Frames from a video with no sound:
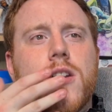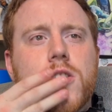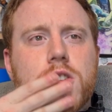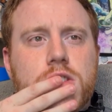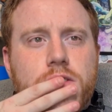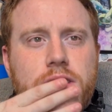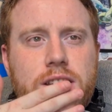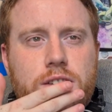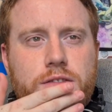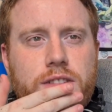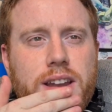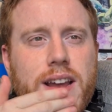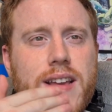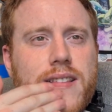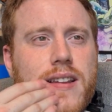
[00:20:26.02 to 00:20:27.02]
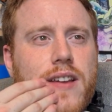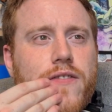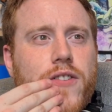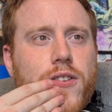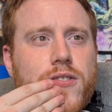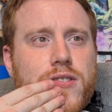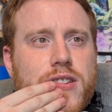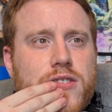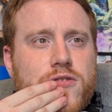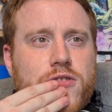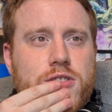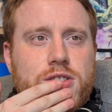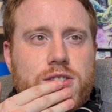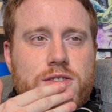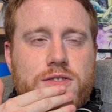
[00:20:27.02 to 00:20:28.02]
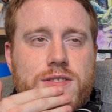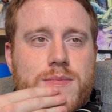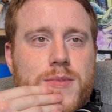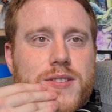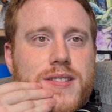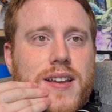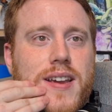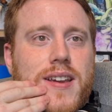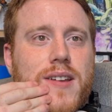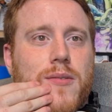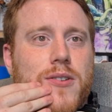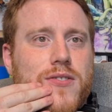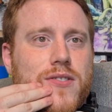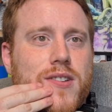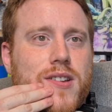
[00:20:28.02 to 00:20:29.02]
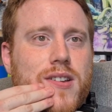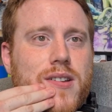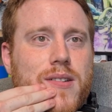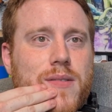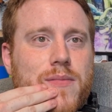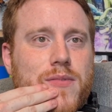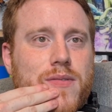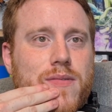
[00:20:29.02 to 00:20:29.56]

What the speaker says: Just a really good finale to let fans distrust on Christmas Day. It was a...